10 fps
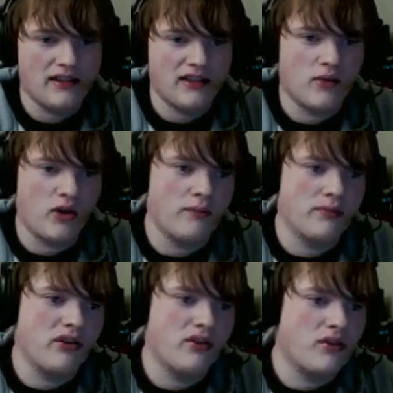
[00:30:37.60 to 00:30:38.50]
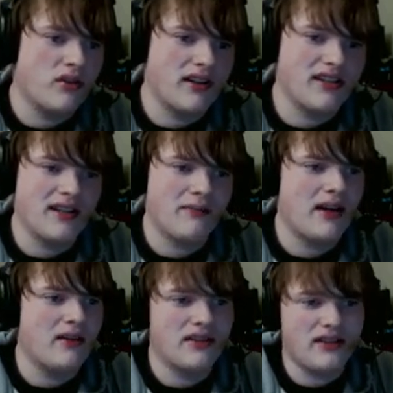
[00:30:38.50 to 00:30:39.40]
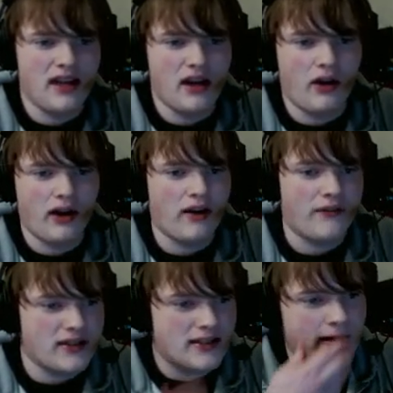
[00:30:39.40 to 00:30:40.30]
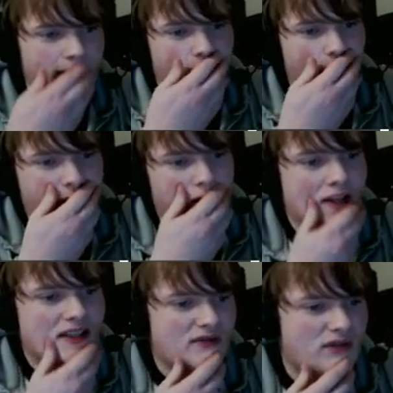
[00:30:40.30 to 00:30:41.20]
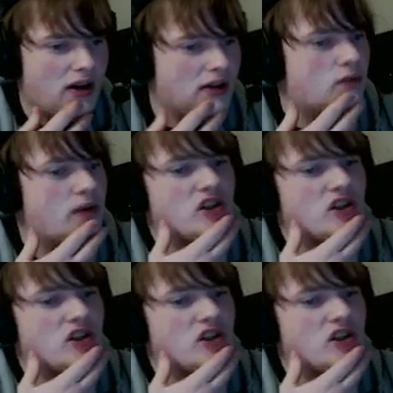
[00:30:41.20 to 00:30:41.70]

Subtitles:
As I swung open the door and I stepped out into the air, I caught the scent of wet grass and fog.